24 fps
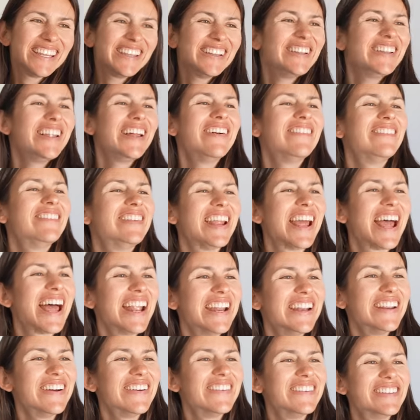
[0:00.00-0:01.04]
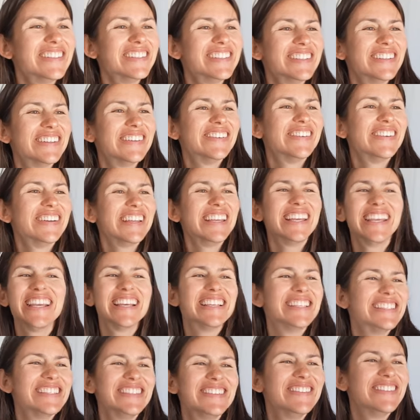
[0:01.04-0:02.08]
You love dad, don't you?
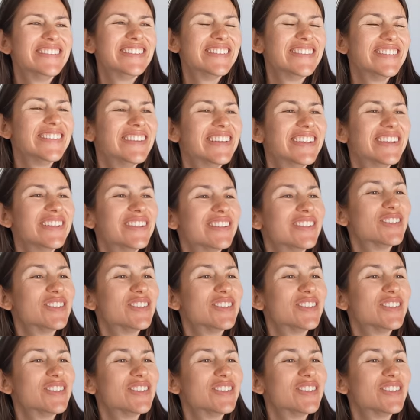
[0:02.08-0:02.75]
Yes, you do, little